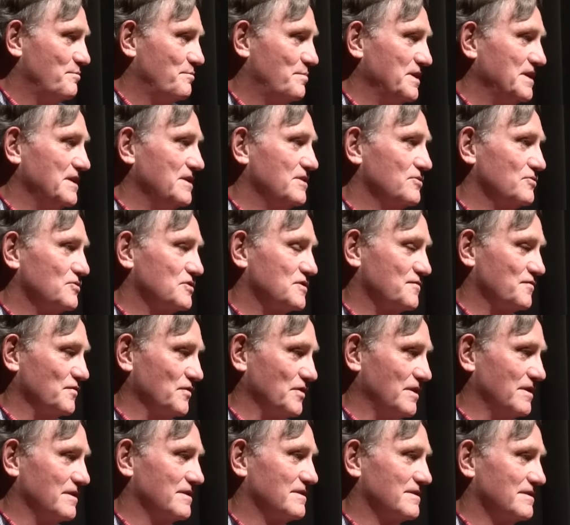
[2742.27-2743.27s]
Be
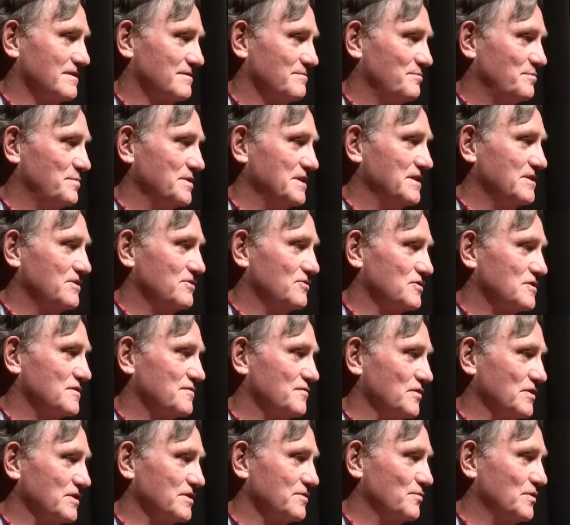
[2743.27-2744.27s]
useful. Be
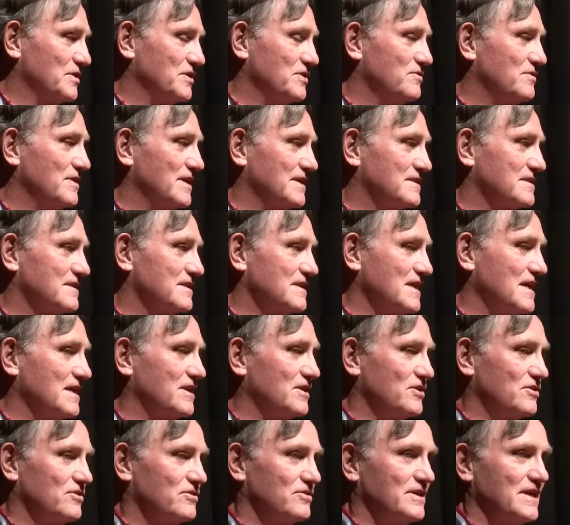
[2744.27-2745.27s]
useful. When you get to the
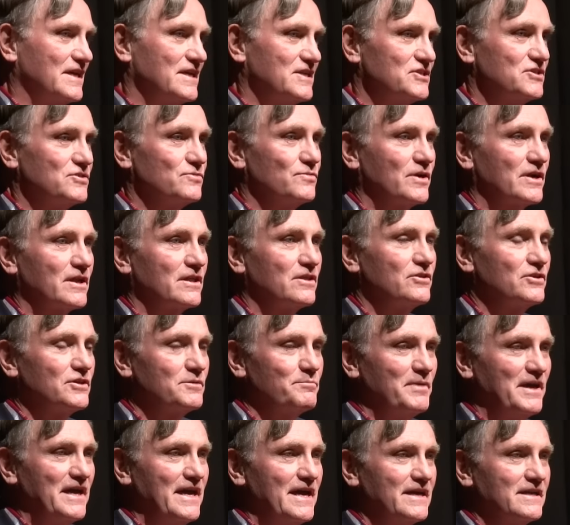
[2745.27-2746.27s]
end of your days, you want to
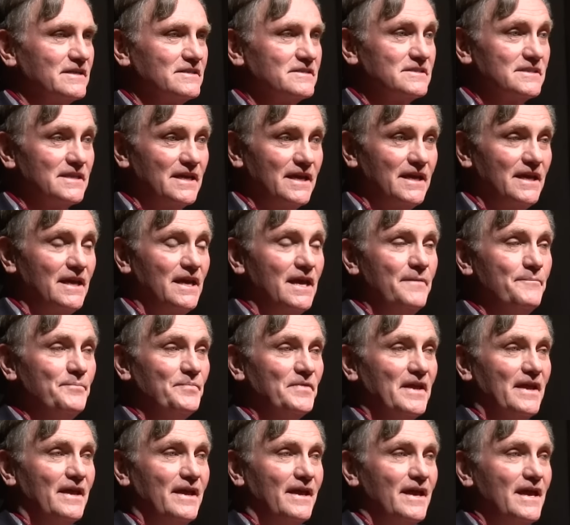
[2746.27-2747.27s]
look back and say,
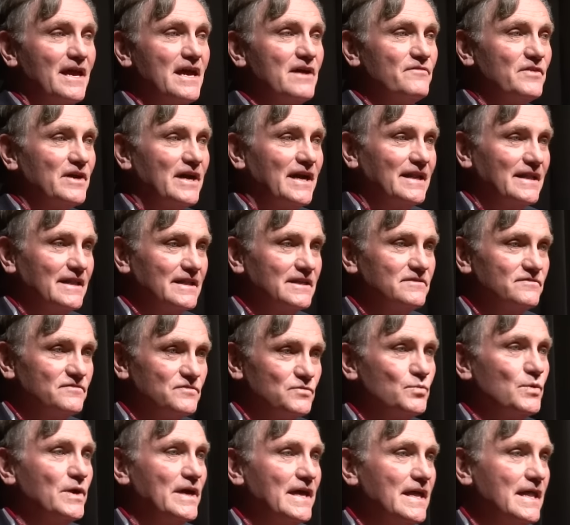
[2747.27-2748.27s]
Have I
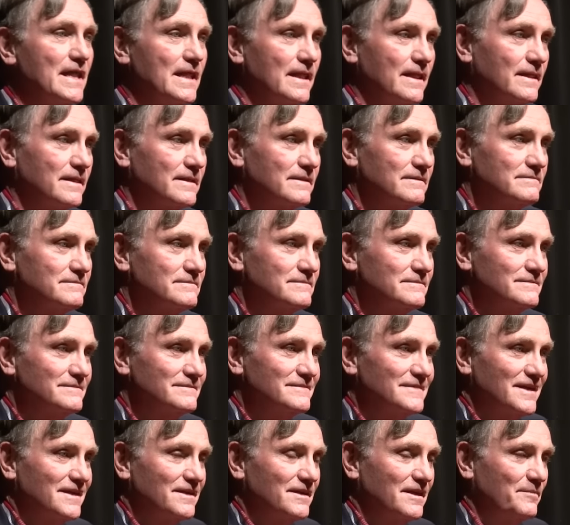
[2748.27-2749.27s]
lived well?
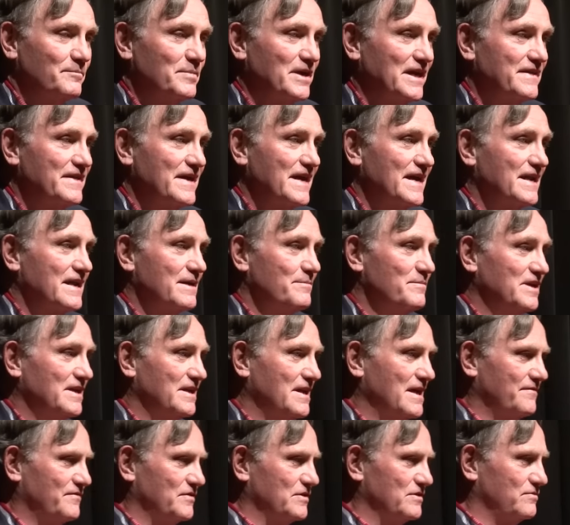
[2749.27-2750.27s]
And by that I
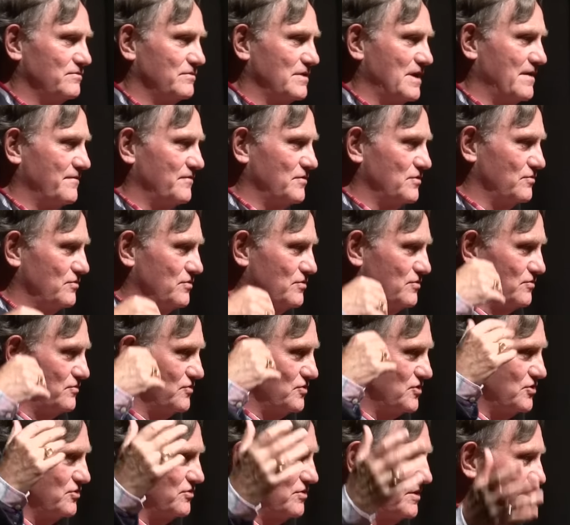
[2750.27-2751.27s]
mean, have you, have you
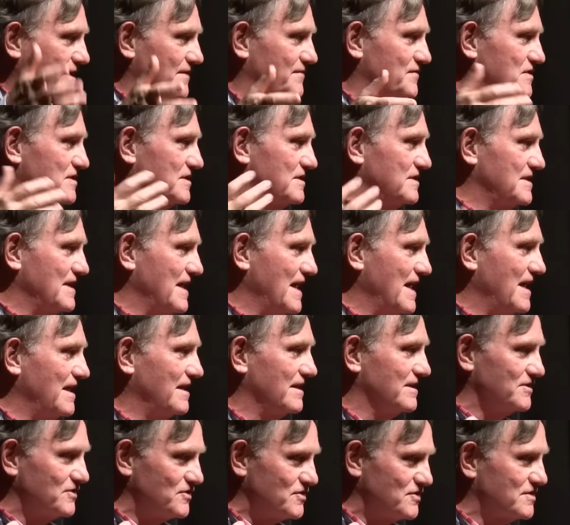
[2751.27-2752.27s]
used your gifts and
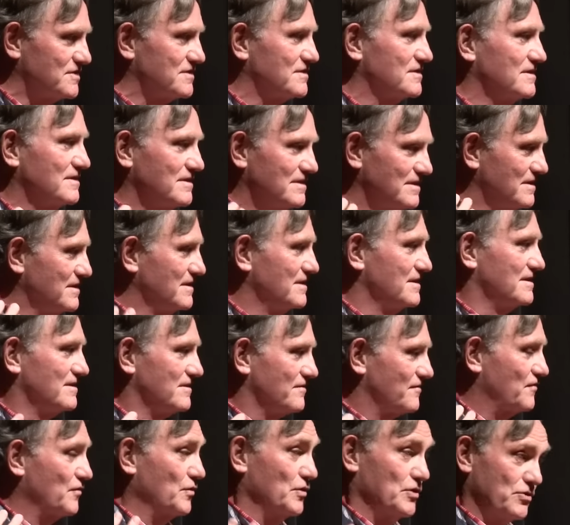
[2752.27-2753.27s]
talents
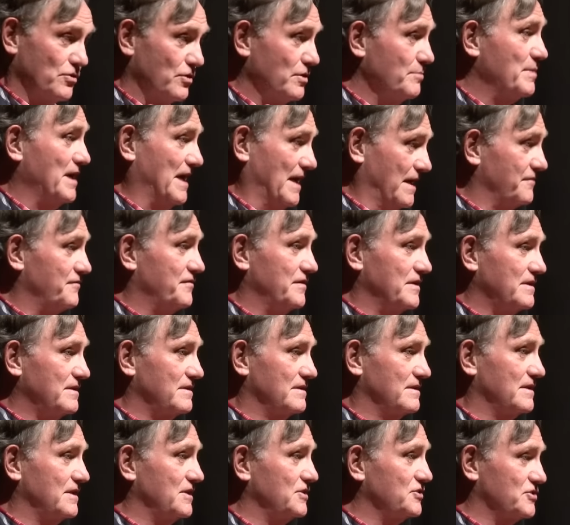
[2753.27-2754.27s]
for your
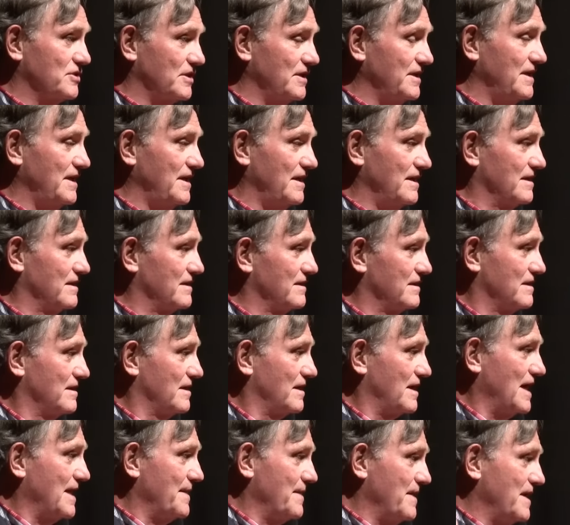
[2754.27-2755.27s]
benefit initially?
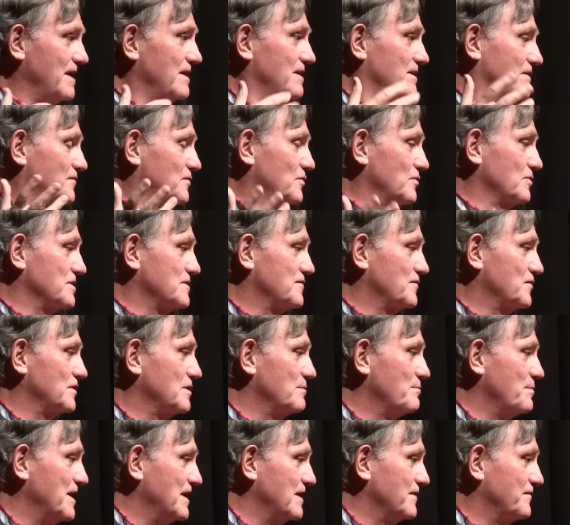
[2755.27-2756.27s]
and then, of course, for
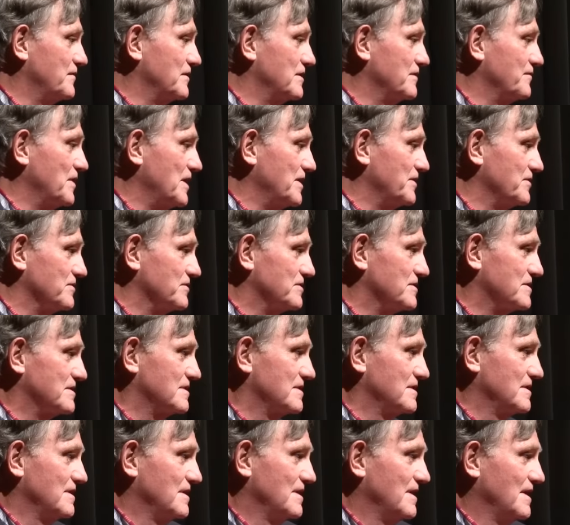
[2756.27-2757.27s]
the benefit of
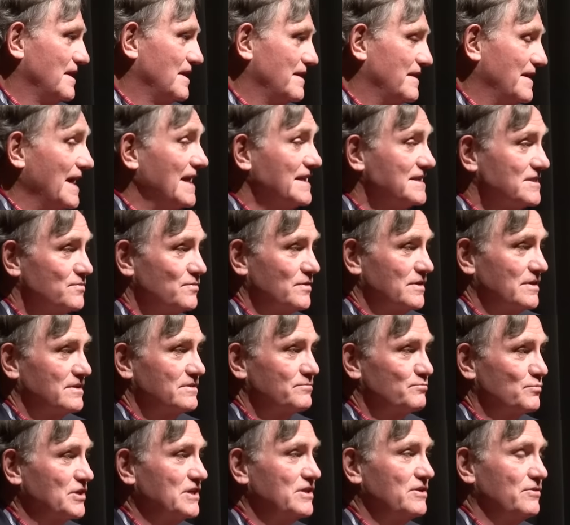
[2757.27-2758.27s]
others. That's what
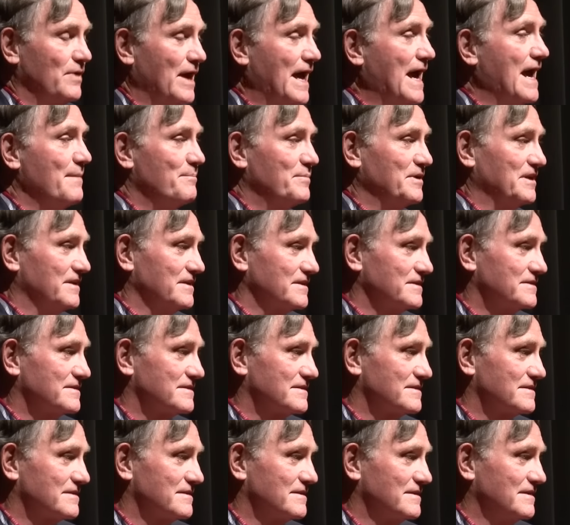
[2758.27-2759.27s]
will bring you
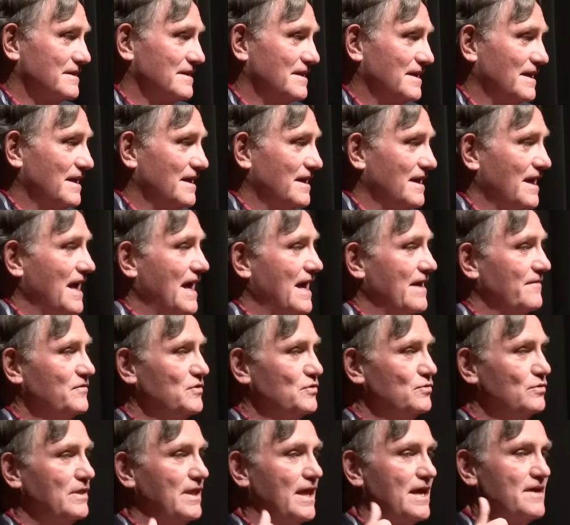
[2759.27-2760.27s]
happiness. Have
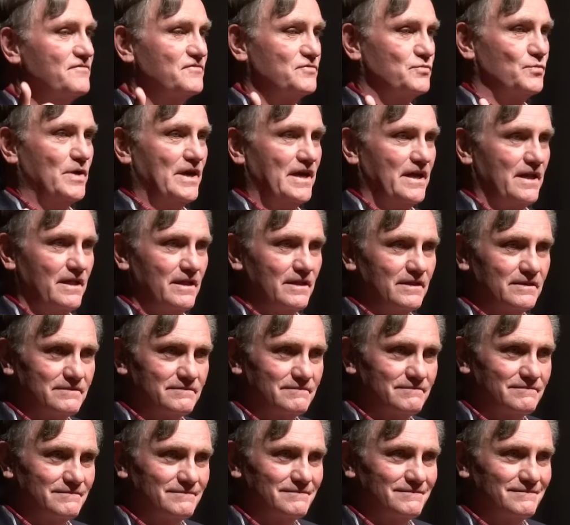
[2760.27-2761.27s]
you loved well?
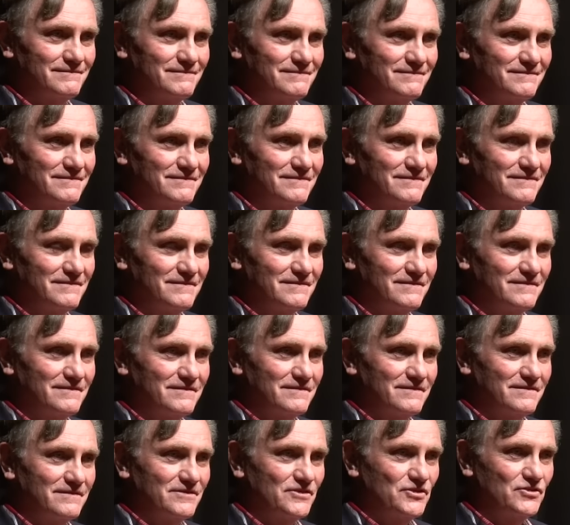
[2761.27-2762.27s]

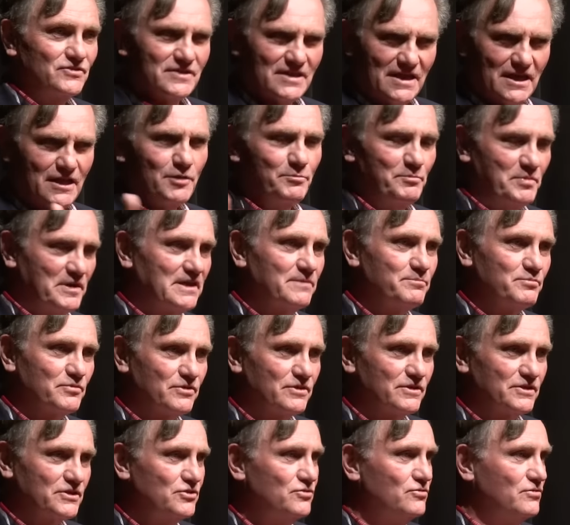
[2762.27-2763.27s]
Do you tell
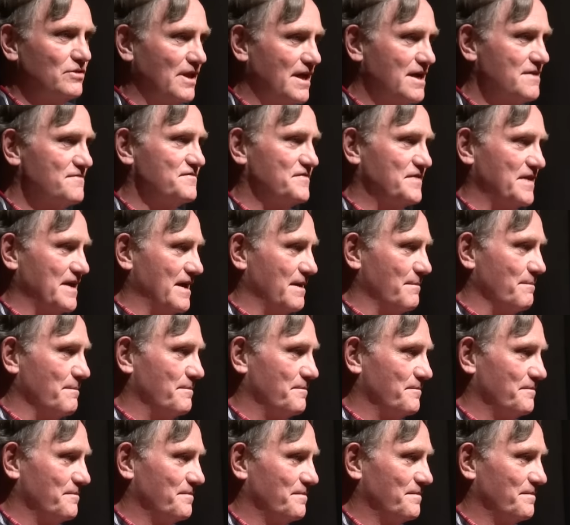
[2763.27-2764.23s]
people you love them?